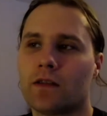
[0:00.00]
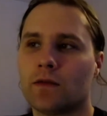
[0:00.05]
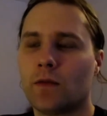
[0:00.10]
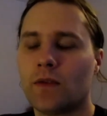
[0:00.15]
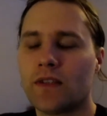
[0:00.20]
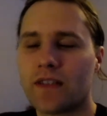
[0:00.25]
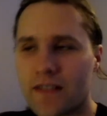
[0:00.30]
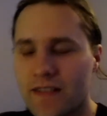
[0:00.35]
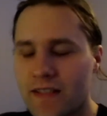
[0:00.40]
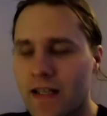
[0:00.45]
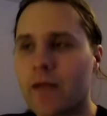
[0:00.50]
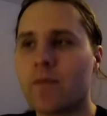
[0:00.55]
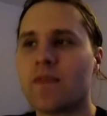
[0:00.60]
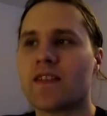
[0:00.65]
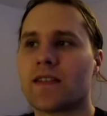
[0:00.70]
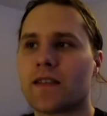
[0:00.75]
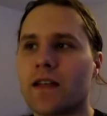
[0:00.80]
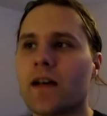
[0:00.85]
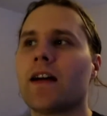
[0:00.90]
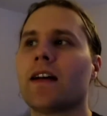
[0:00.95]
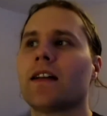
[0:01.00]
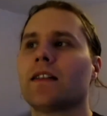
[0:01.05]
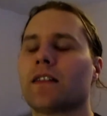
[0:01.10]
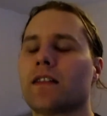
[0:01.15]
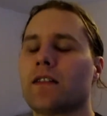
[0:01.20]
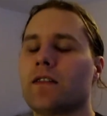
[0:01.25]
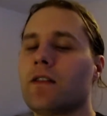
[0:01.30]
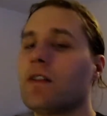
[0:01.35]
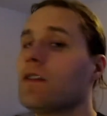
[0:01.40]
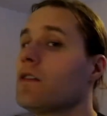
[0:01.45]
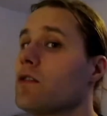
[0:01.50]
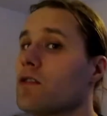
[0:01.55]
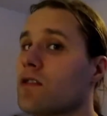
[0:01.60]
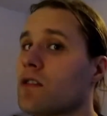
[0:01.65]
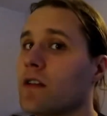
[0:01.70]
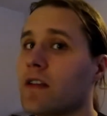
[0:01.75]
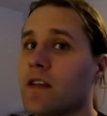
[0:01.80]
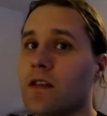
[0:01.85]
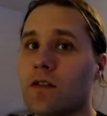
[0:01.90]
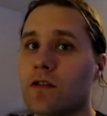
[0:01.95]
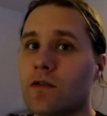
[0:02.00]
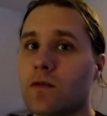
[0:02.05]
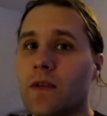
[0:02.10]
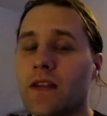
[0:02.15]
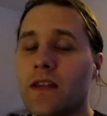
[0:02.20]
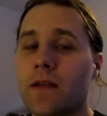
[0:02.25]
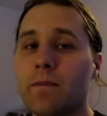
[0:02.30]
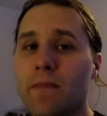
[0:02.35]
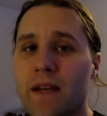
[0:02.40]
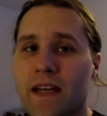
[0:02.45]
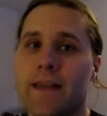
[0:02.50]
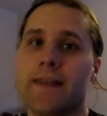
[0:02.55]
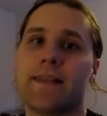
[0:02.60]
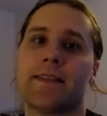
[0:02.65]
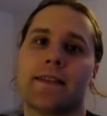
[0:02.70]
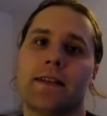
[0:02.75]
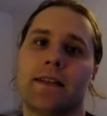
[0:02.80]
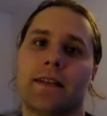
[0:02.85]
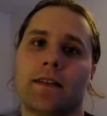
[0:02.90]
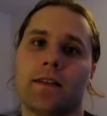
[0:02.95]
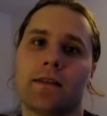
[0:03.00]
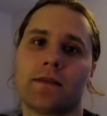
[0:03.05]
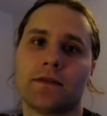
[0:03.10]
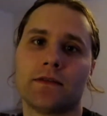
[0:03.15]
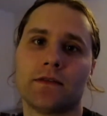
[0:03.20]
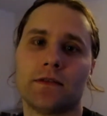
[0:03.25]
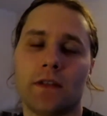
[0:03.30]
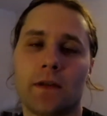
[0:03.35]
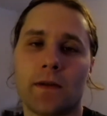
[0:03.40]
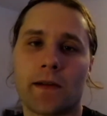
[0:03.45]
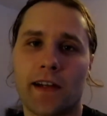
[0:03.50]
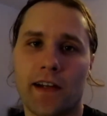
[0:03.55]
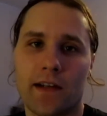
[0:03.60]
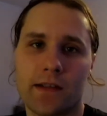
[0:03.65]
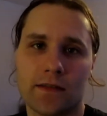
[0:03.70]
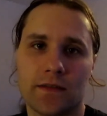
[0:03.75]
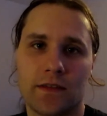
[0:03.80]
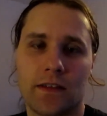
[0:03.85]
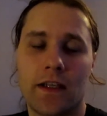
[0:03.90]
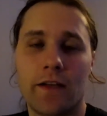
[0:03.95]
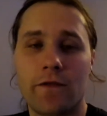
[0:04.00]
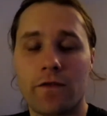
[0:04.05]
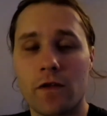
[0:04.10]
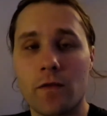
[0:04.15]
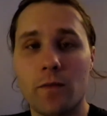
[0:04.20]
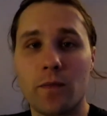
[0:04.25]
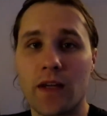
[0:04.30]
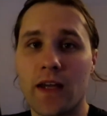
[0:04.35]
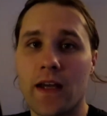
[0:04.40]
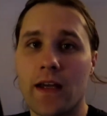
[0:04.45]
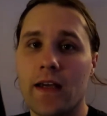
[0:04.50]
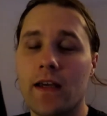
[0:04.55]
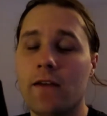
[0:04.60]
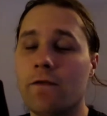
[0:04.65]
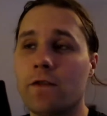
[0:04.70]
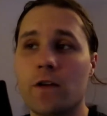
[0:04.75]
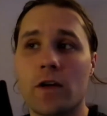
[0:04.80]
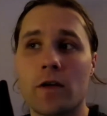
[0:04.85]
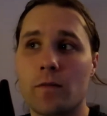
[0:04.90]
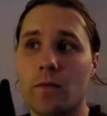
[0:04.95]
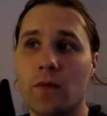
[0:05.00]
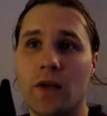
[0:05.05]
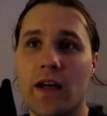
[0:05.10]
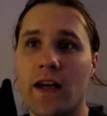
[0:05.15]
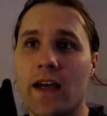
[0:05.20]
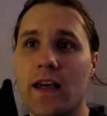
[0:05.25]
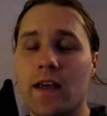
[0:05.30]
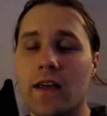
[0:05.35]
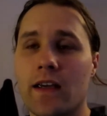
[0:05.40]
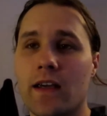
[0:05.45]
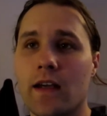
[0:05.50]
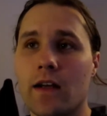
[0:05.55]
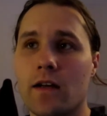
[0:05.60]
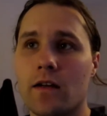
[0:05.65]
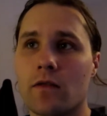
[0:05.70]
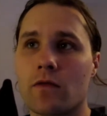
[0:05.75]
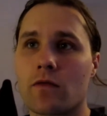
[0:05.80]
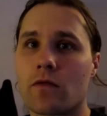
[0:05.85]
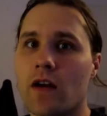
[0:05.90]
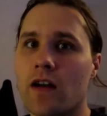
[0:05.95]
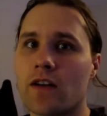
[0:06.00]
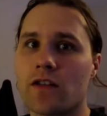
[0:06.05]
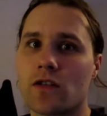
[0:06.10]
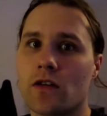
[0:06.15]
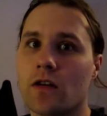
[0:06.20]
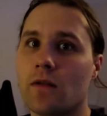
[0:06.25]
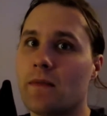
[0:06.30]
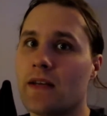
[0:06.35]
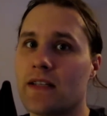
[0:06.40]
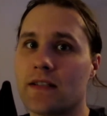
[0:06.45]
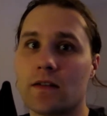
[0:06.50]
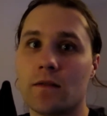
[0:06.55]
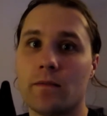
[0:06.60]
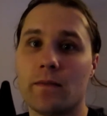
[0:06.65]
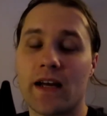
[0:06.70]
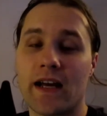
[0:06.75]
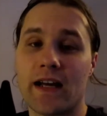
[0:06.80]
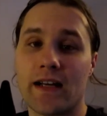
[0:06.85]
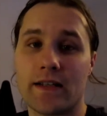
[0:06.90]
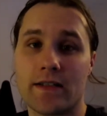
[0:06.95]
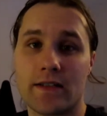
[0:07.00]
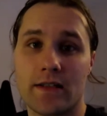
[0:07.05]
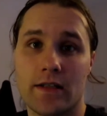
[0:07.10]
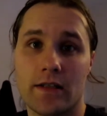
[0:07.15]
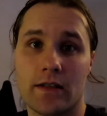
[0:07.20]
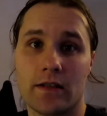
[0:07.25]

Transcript: with the same style that you usually use with the bass if you're playing in grunge or metal bands.